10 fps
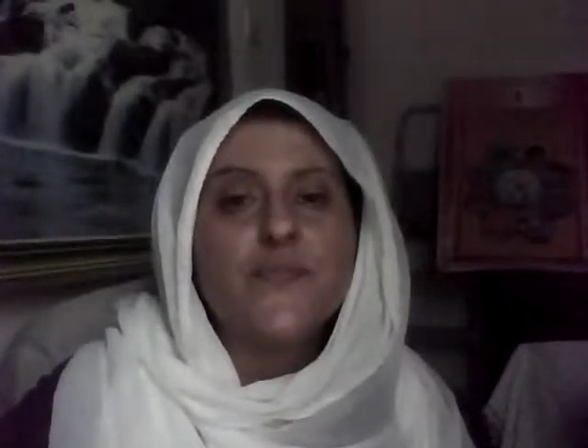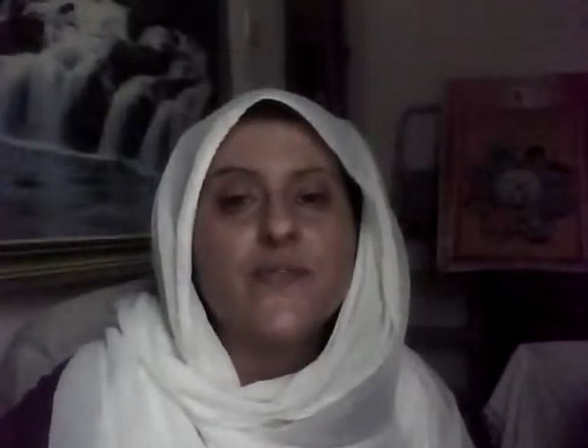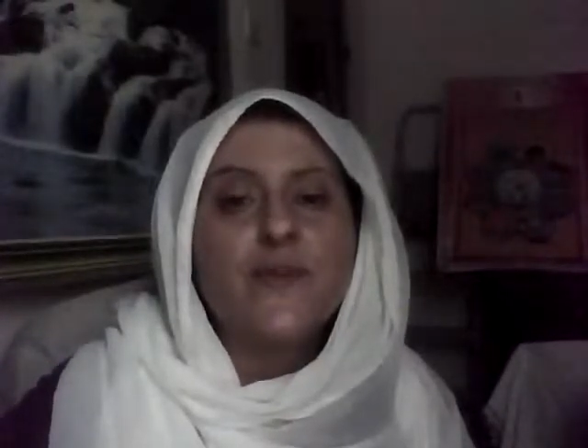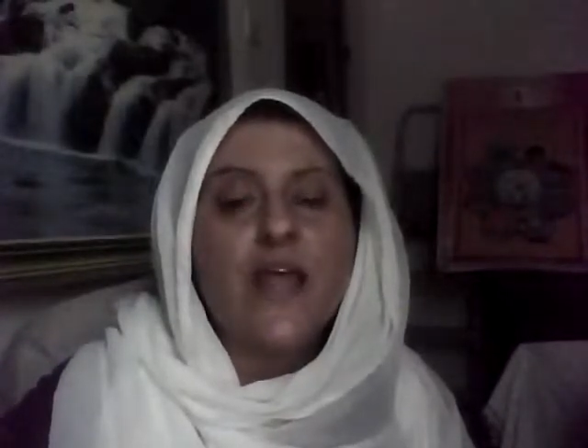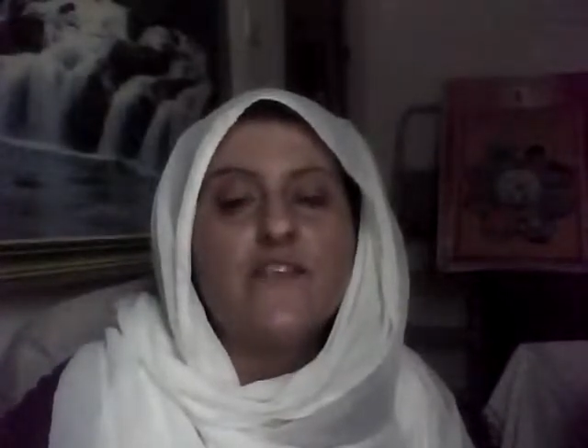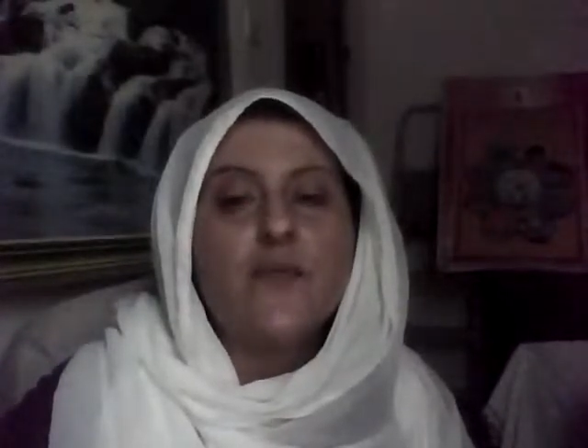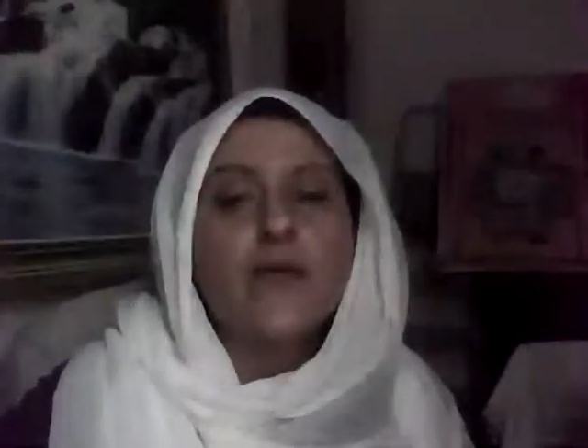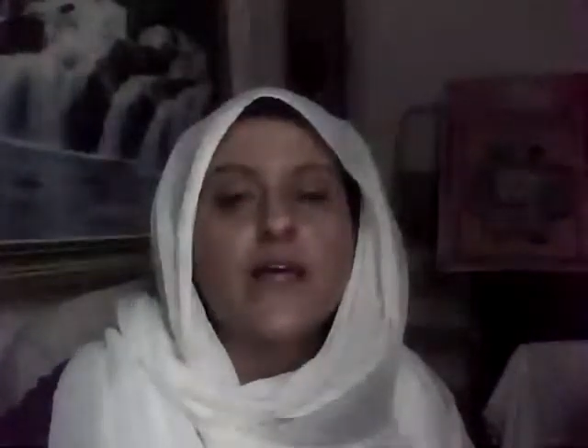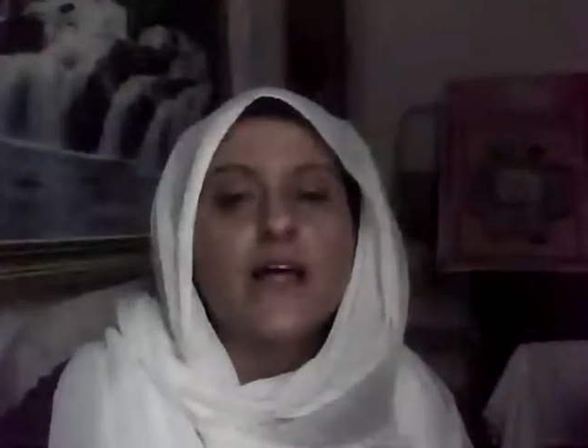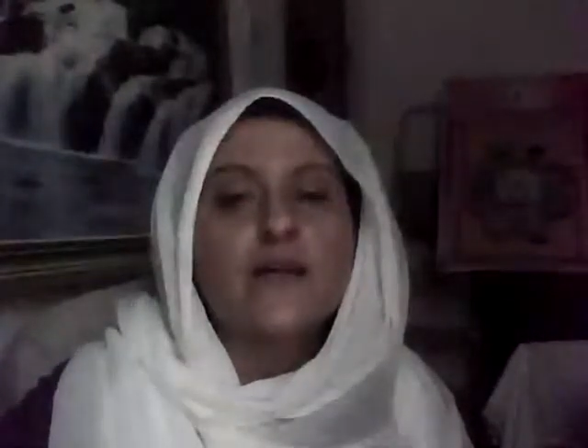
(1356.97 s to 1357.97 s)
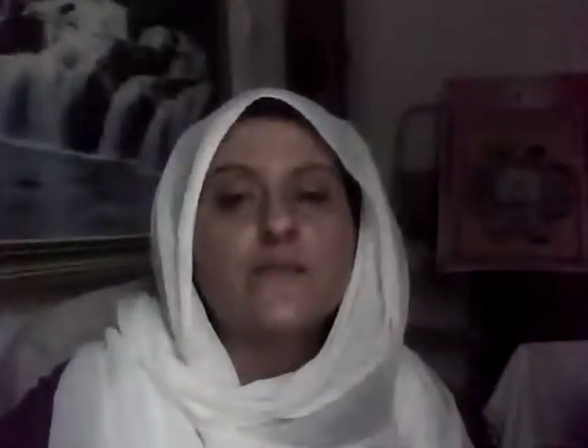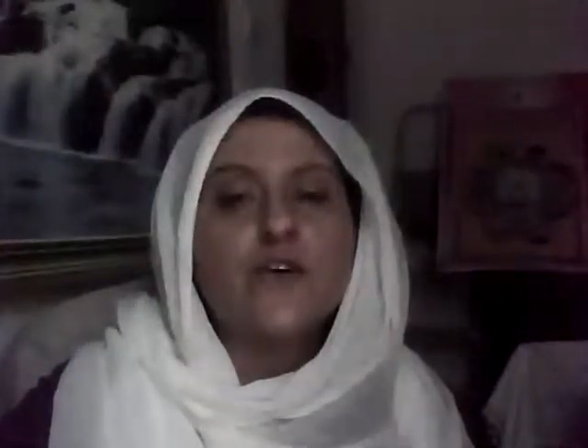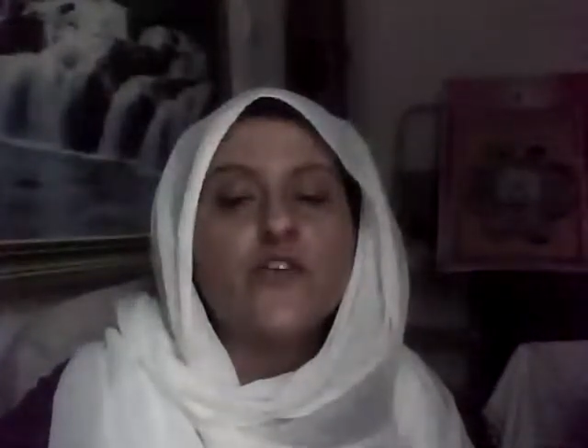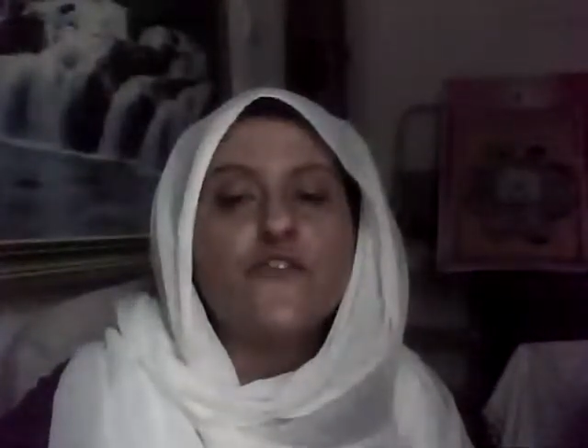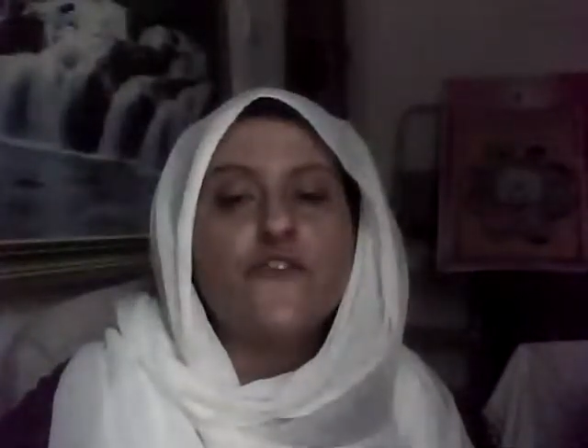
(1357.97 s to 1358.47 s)
Never become
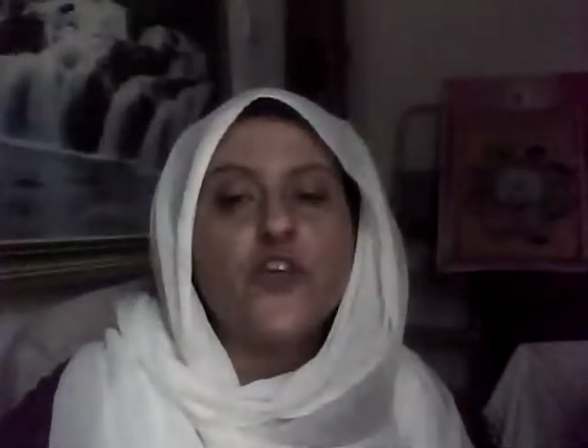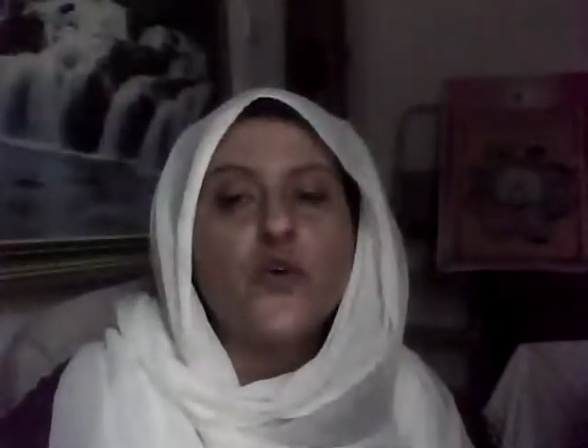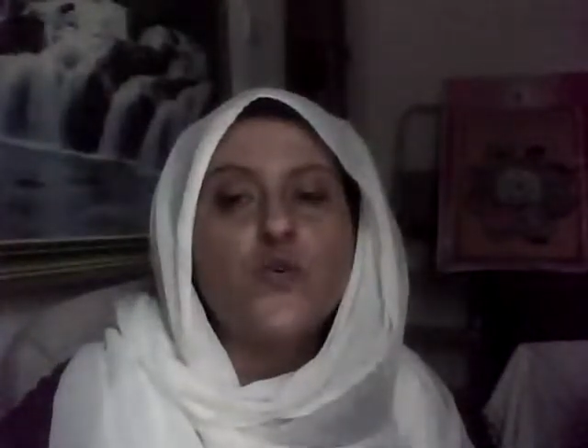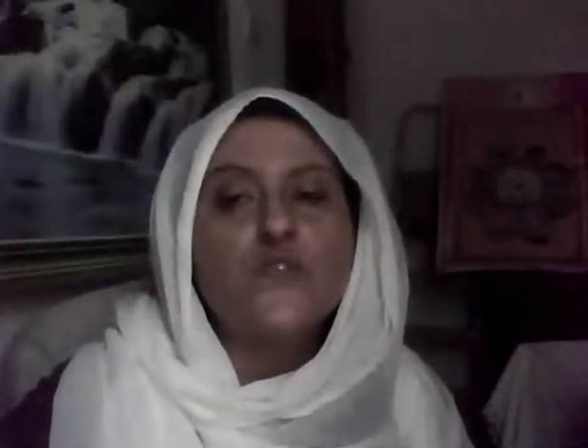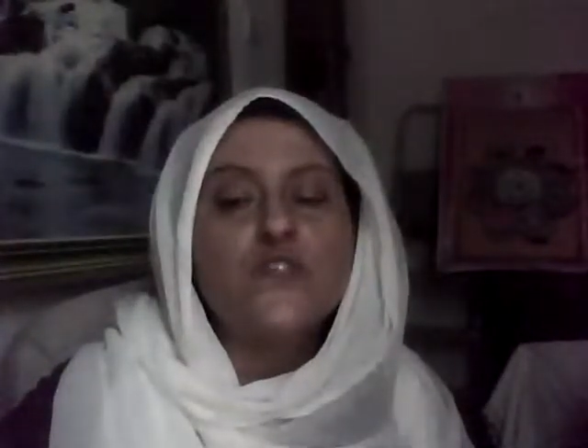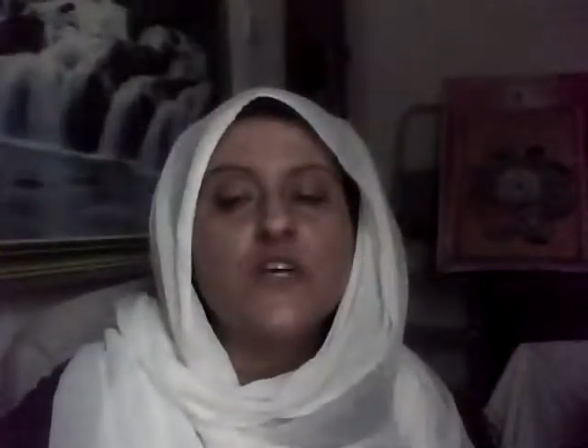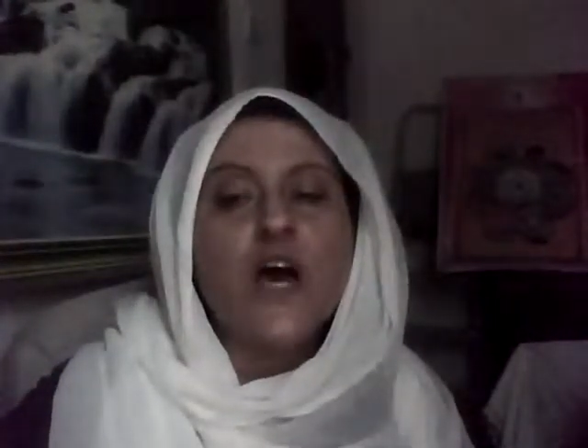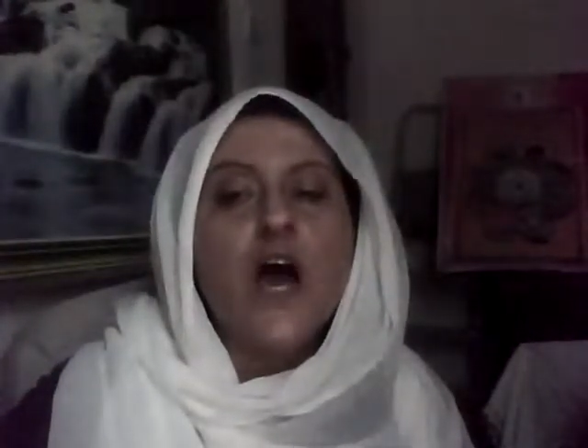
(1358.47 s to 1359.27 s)
confused